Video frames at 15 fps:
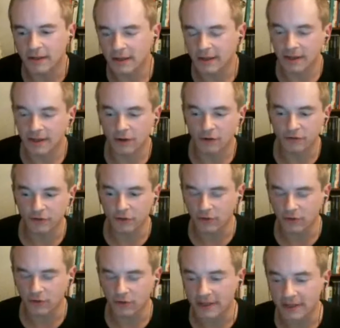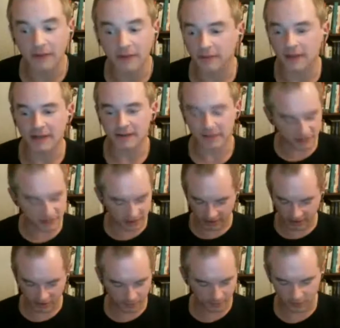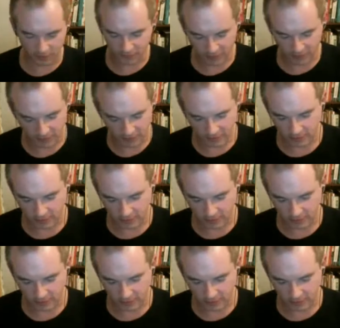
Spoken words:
And also, like Jesse, that's perfect.